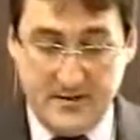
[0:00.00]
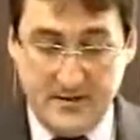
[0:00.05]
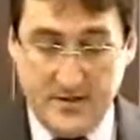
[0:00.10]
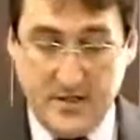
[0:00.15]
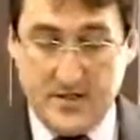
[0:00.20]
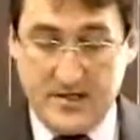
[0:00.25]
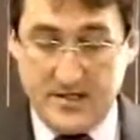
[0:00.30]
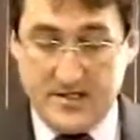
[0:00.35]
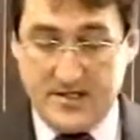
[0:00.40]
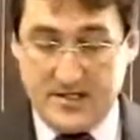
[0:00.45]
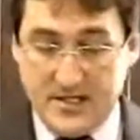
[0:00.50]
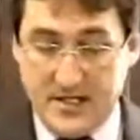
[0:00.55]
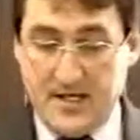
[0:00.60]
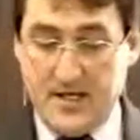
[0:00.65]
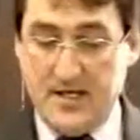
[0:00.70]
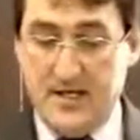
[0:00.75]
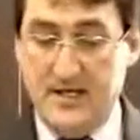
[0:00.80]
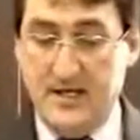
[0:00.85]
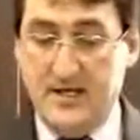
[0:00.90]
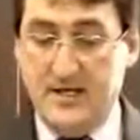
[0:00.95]
you can
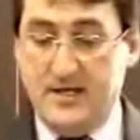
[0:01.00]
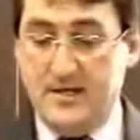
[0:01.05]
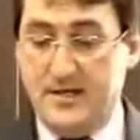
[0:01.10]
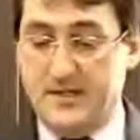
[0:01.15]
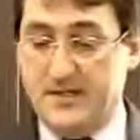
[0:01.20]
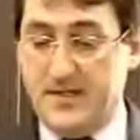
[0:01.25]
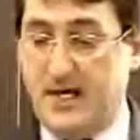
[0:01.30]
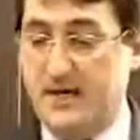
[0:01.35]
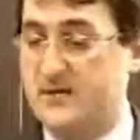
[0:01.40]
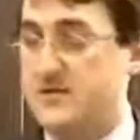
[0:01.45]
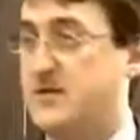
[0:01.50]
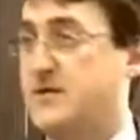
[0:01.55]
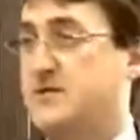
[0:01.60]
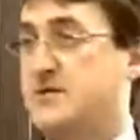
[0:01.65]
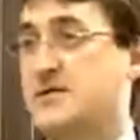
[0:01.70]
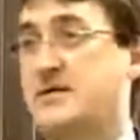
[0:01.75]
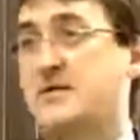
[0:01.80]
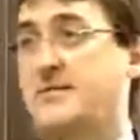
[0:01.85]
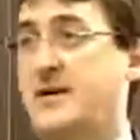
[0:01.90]
see that downturns in the